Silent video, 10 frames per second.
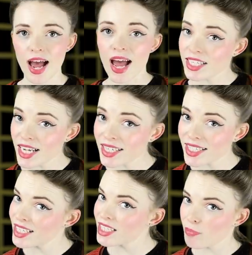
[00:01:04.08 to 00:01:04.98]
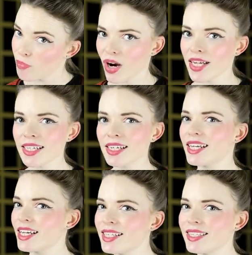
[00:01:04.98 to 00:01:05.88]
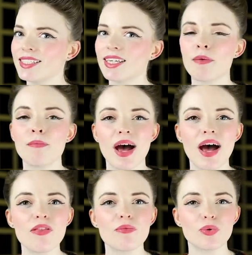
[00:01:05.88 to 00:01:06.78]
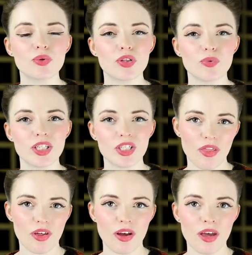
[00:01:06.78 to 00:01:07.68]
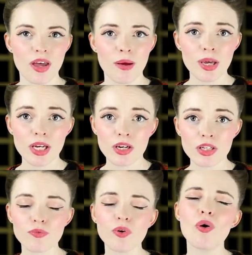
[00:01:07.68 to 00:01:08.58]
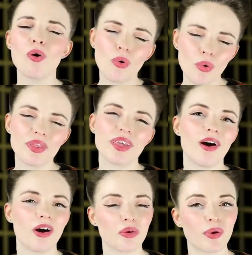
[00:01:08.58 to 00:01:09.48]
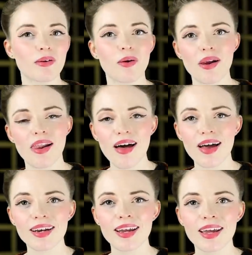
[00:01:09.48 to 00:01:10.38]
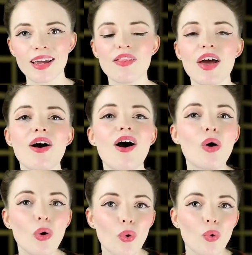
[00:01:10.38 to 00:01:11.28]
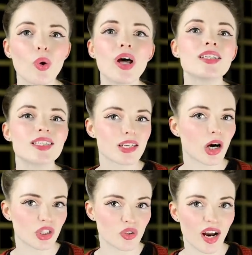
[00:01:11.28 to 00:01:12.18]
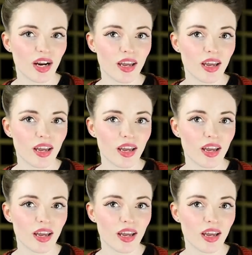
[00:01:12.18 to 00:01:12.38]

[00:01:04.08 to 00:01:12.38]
And yet, it's surprisingly easy to compare them all to each other, because for all the arguing online, they are all Star Trek.